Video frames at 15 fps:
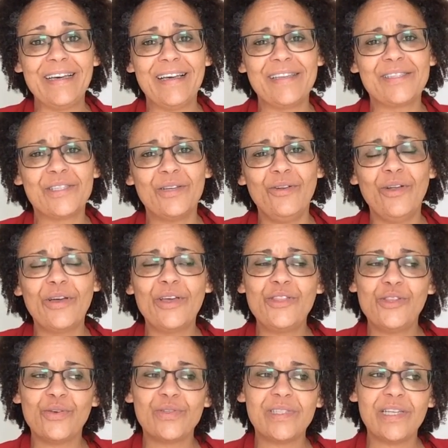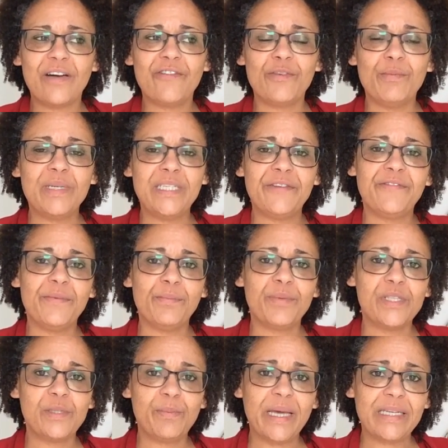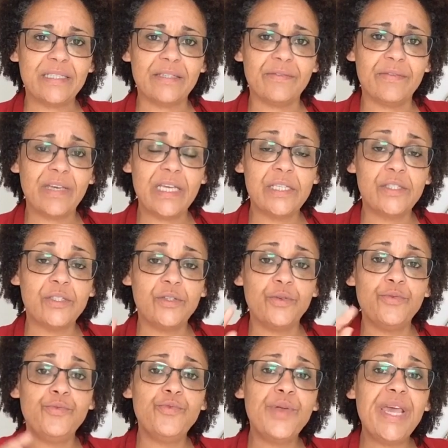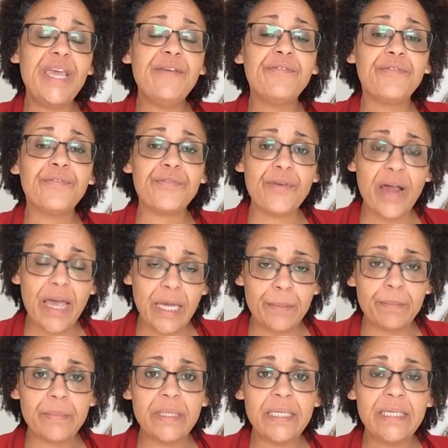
is to look at yourself from a different perspective, is to reframe